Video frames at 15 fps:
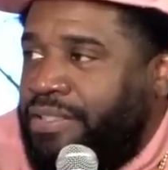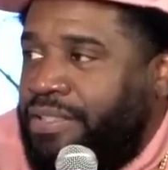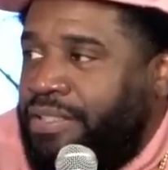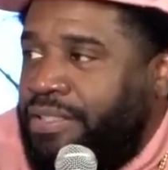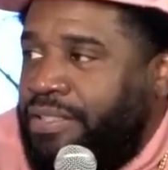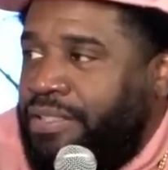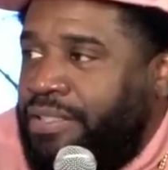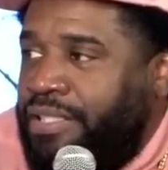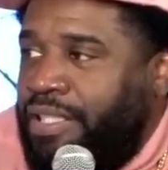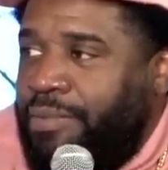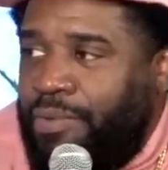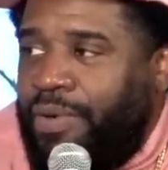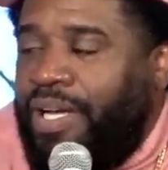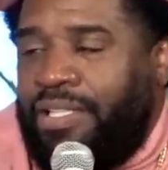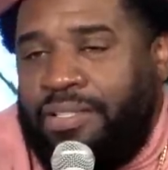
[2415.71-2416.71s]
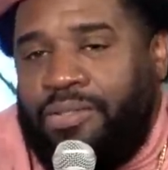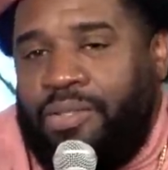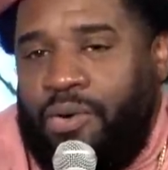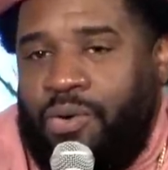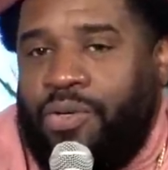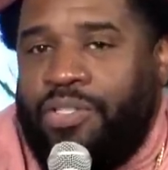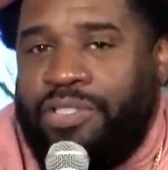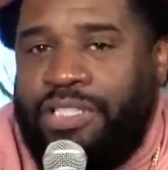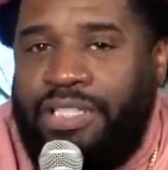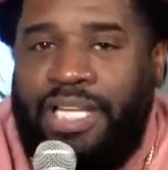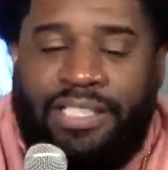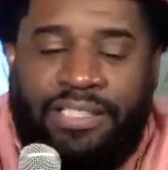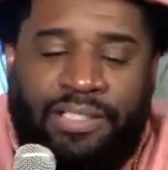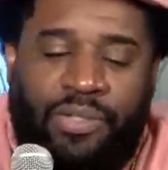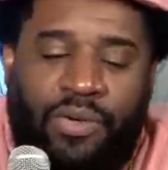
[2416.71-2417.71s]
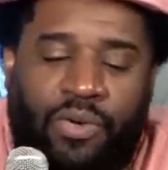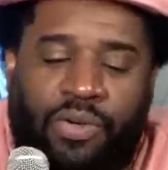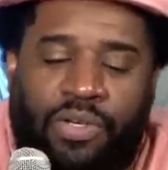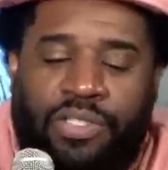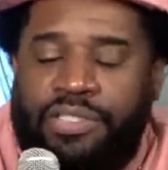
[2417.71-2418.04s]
Yeah, he be around little whores. He like little